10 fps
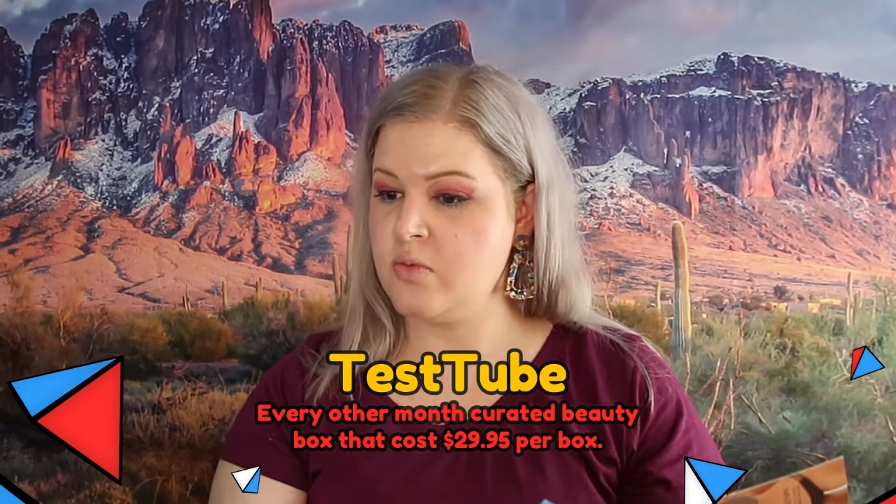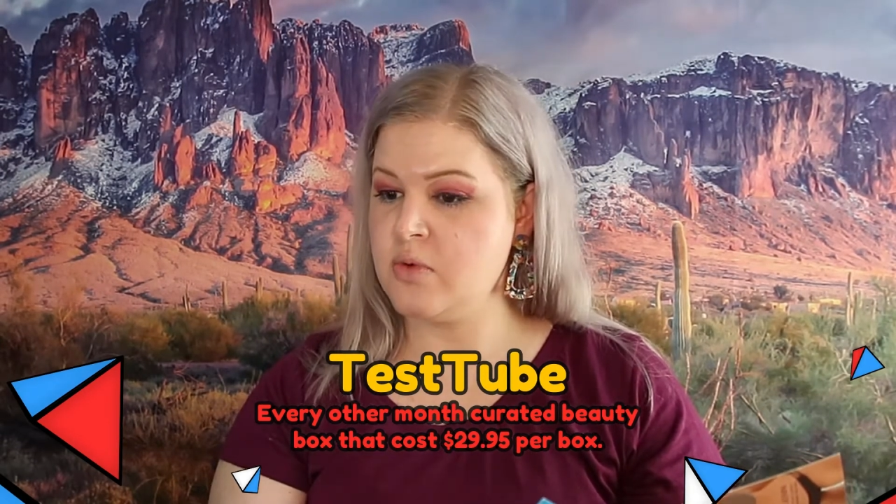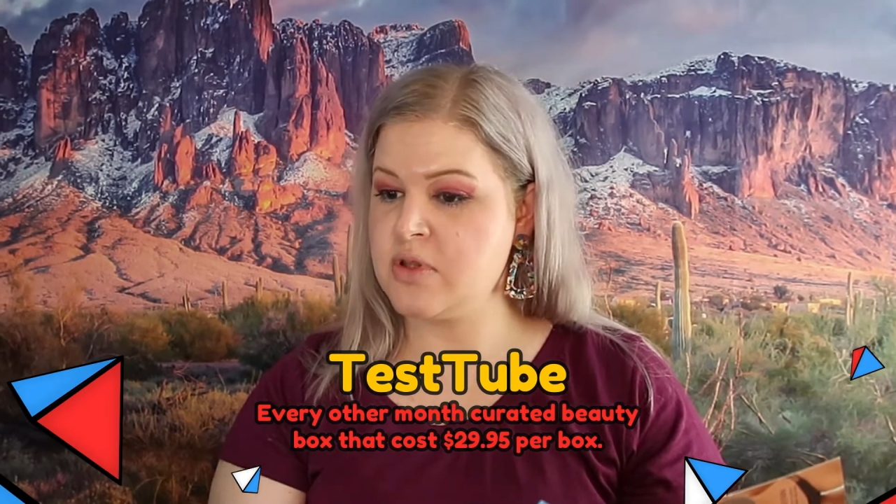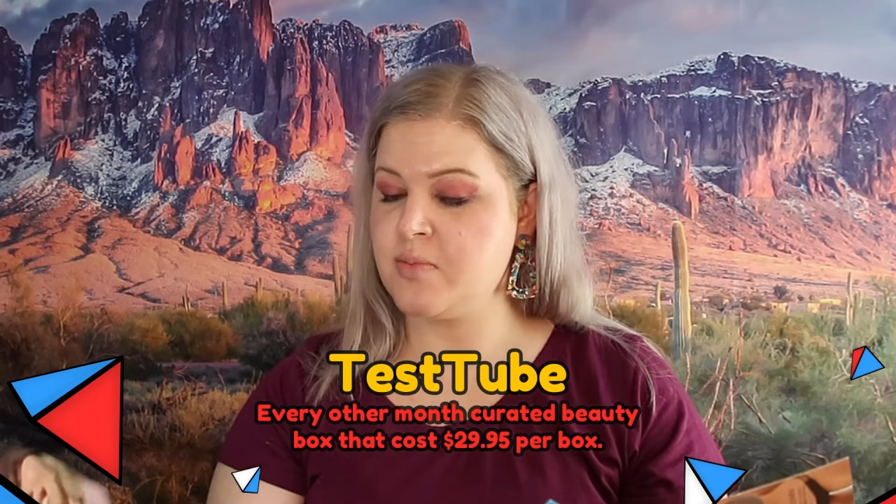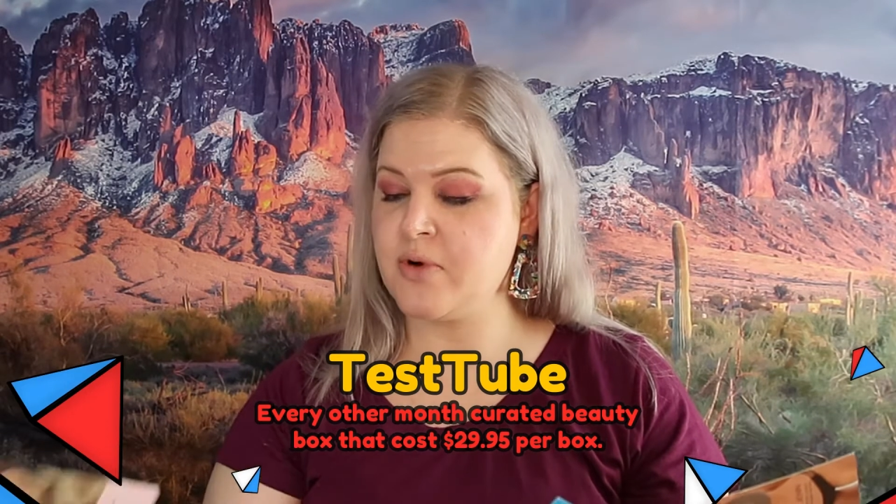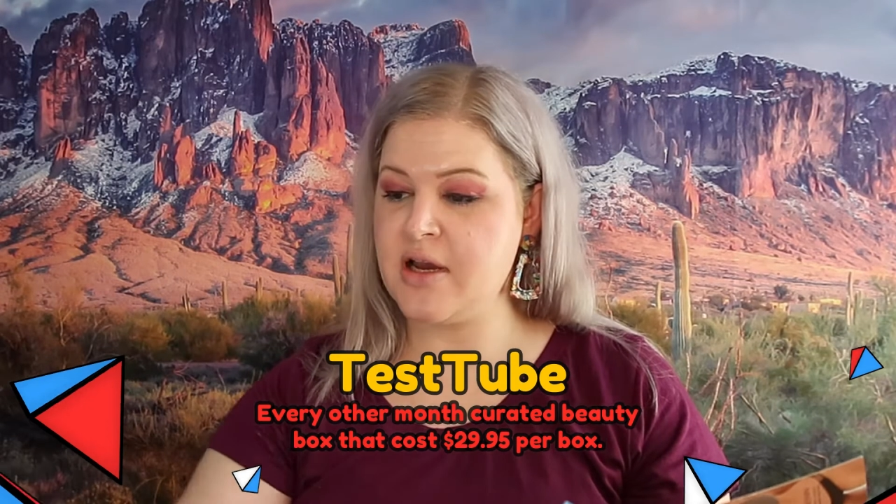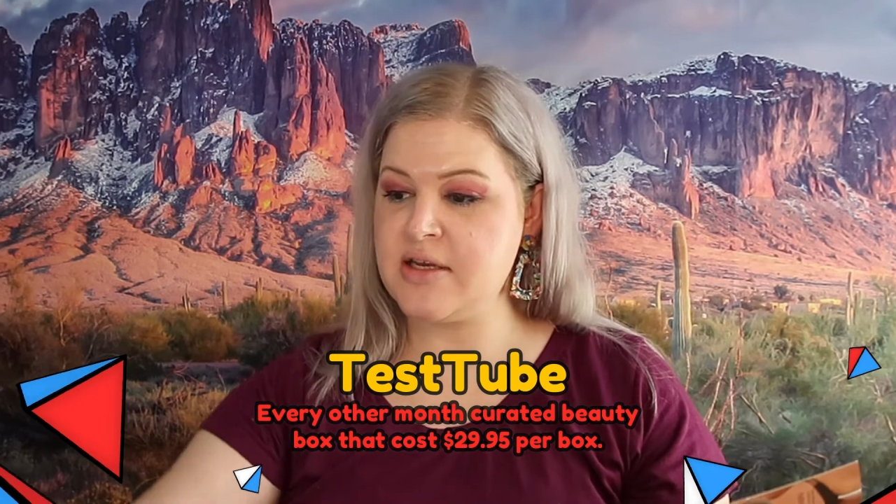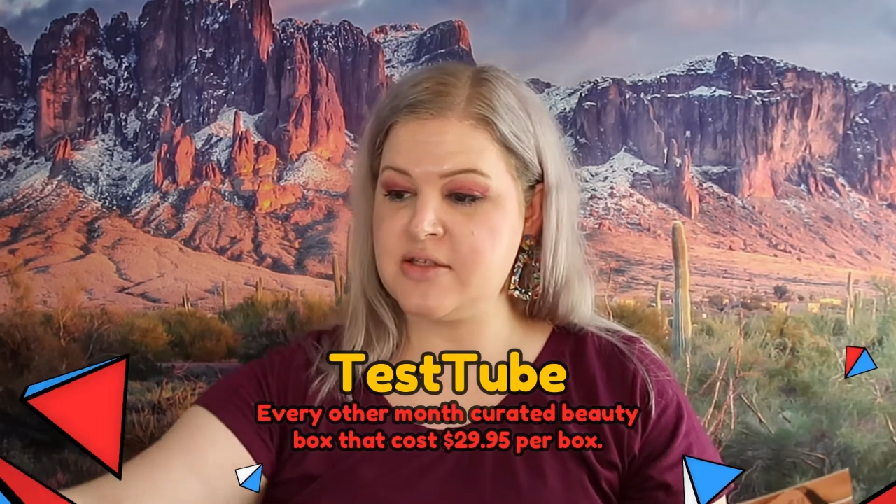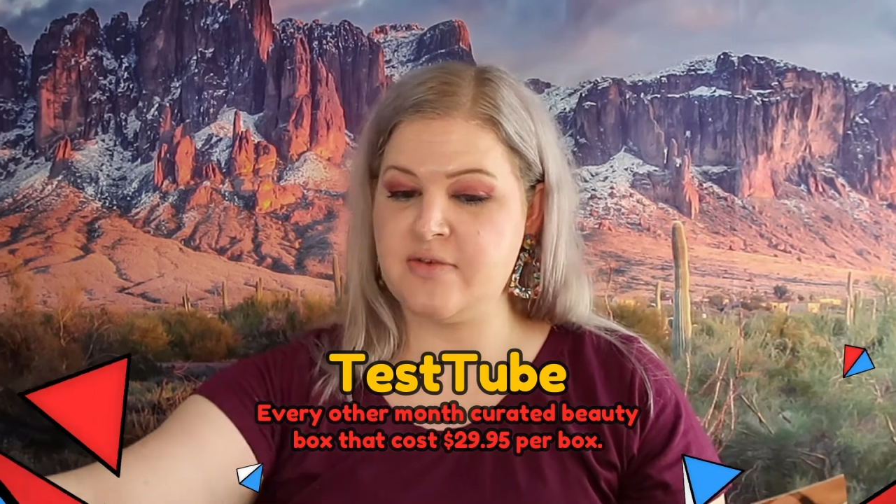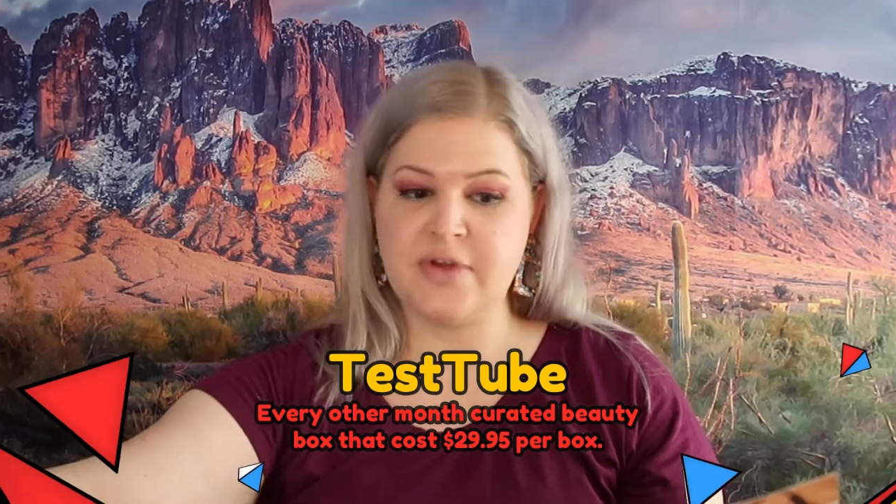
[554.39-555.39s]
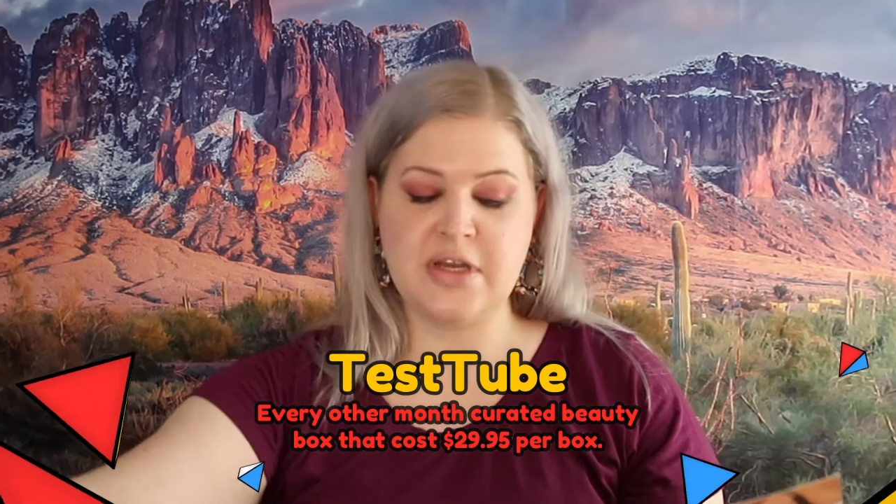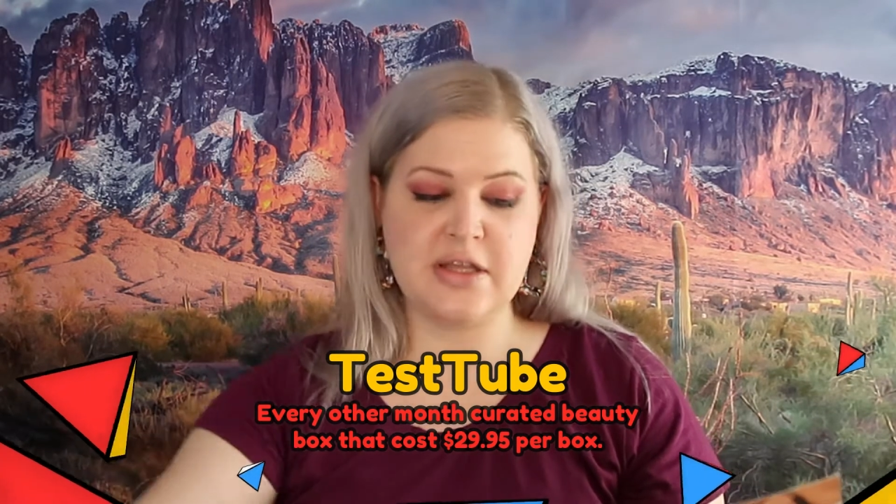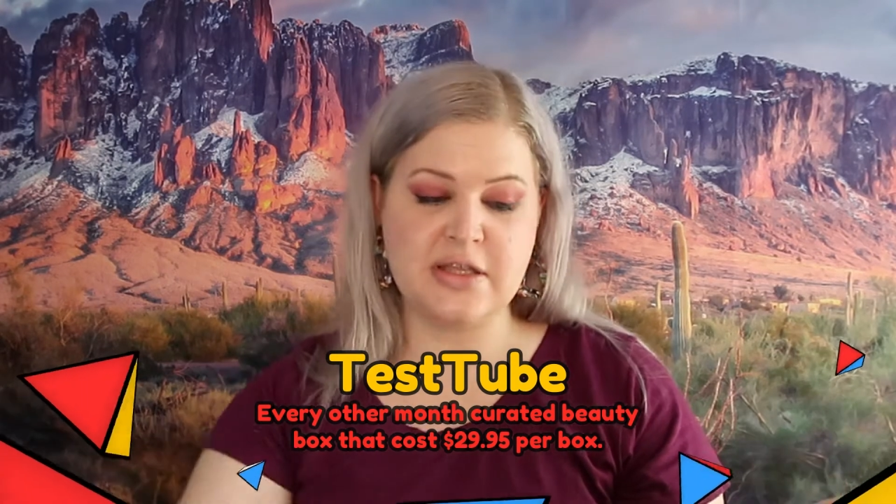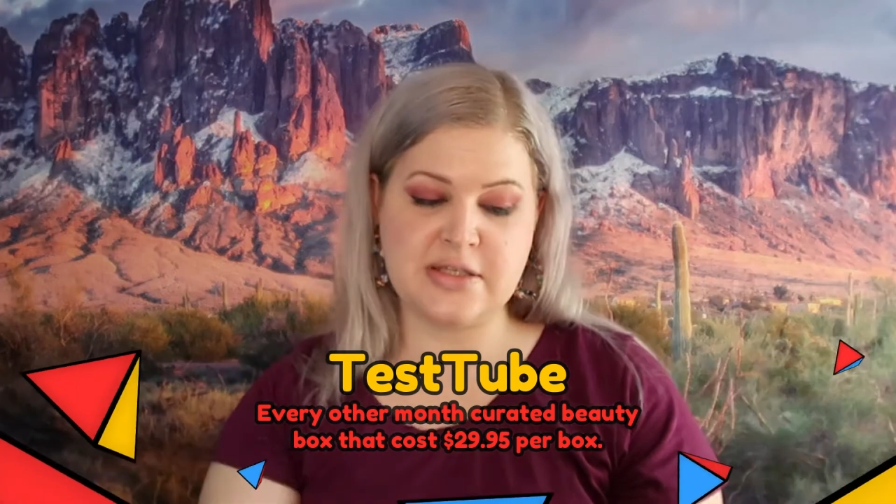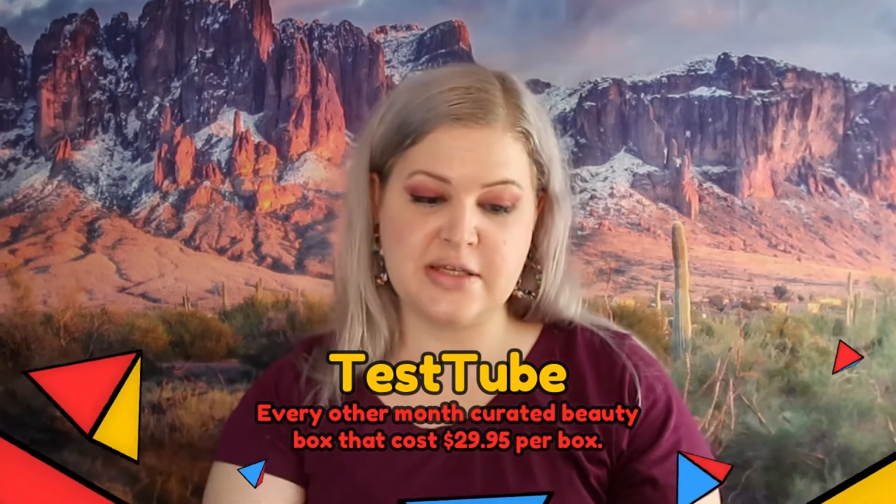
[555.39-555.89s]
what the price of
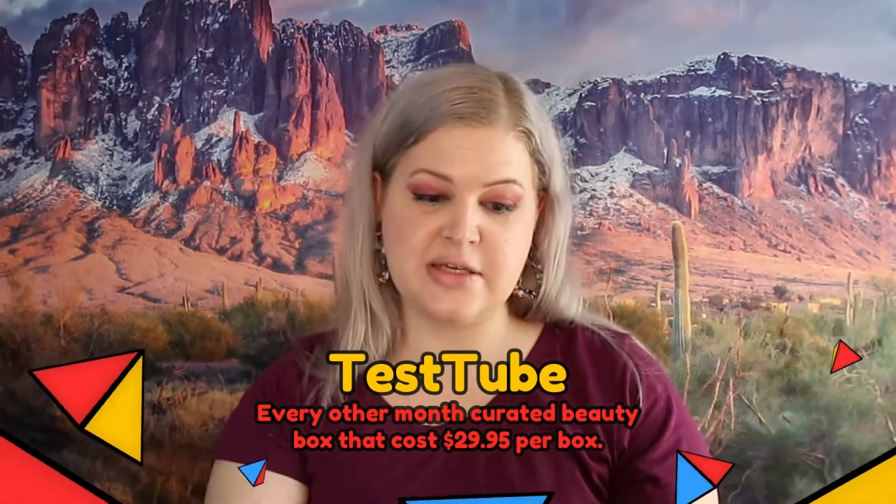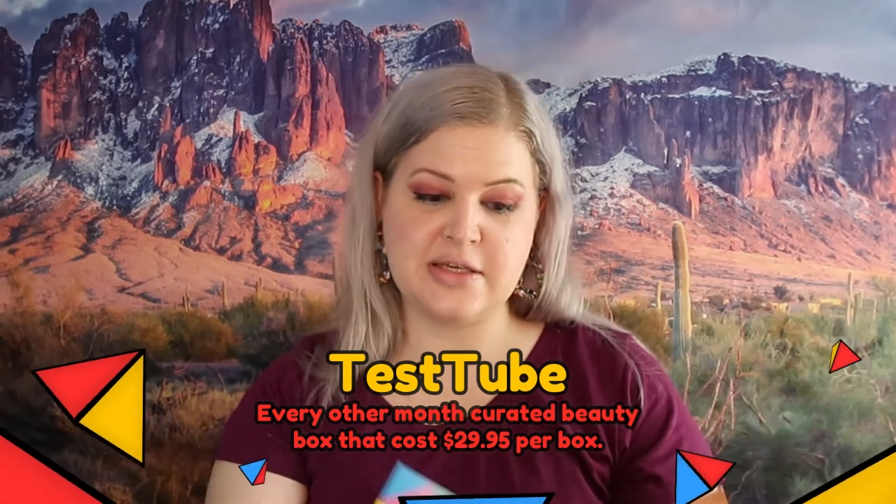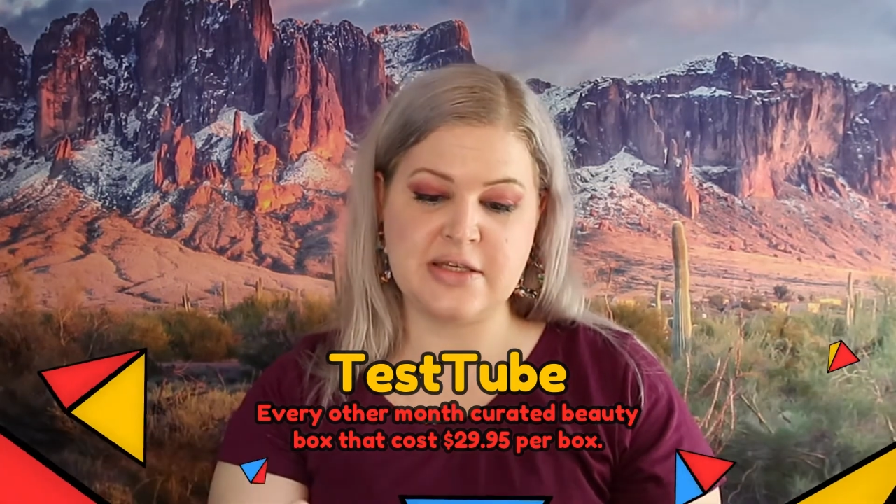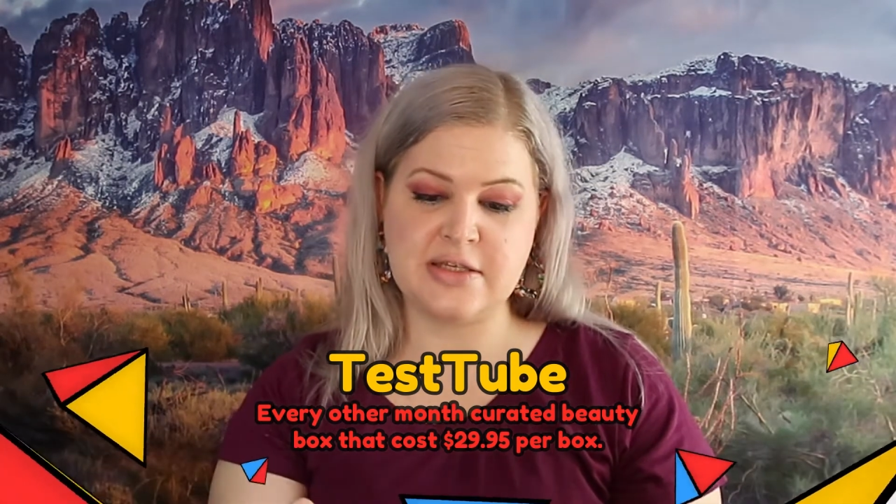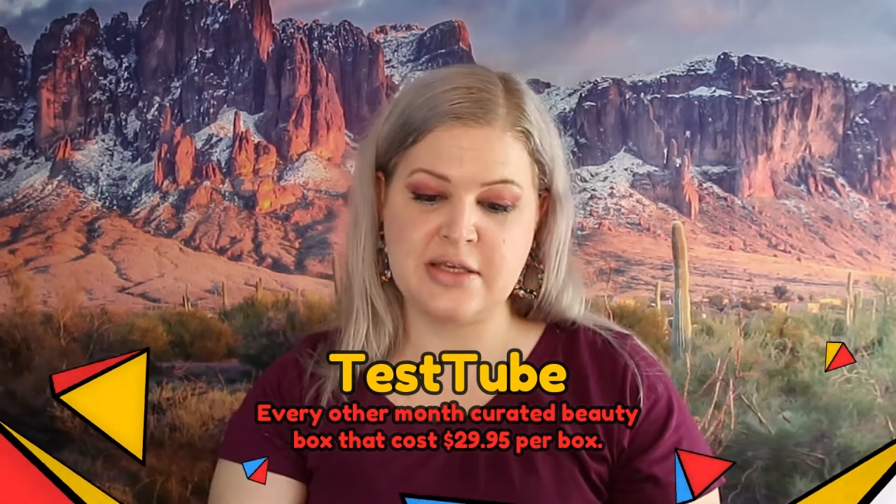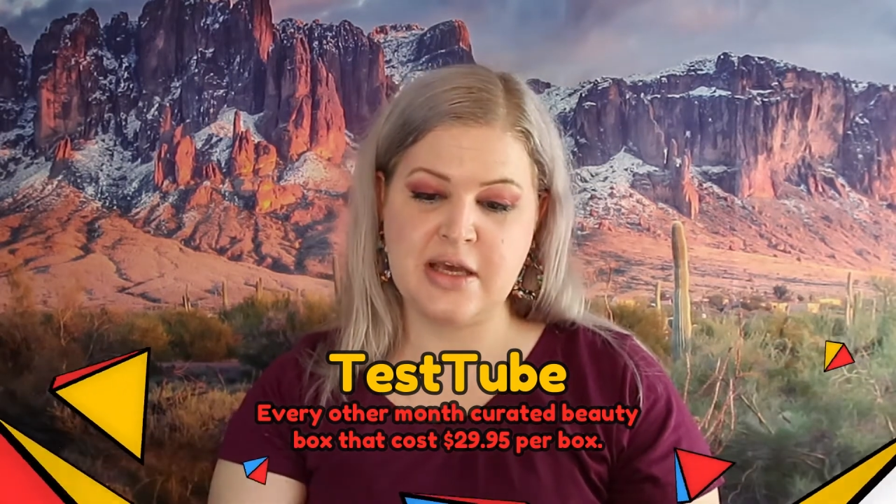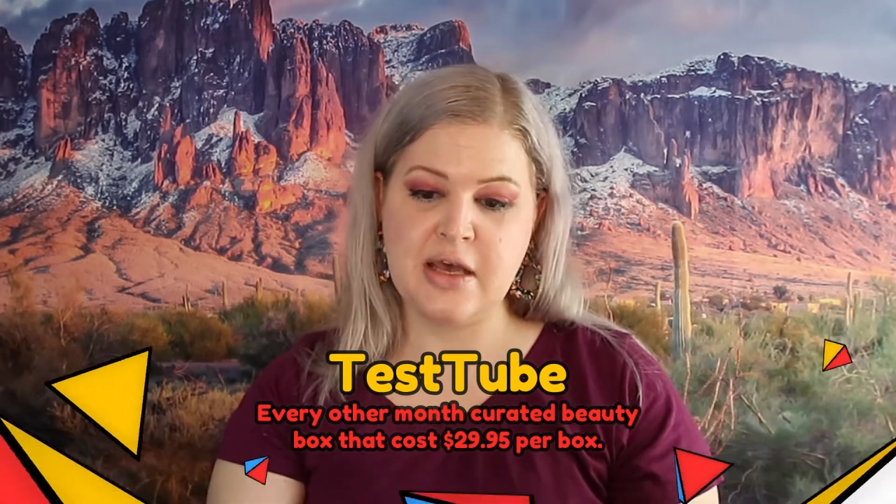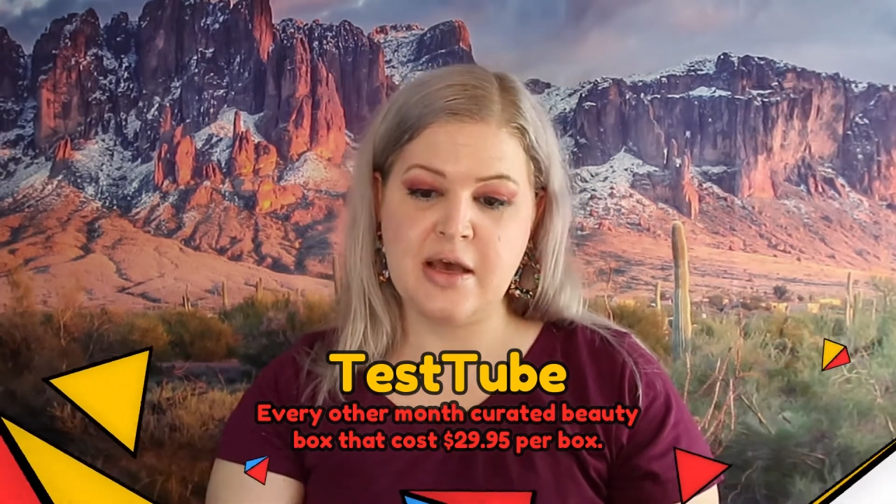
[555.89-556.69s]
any of this is.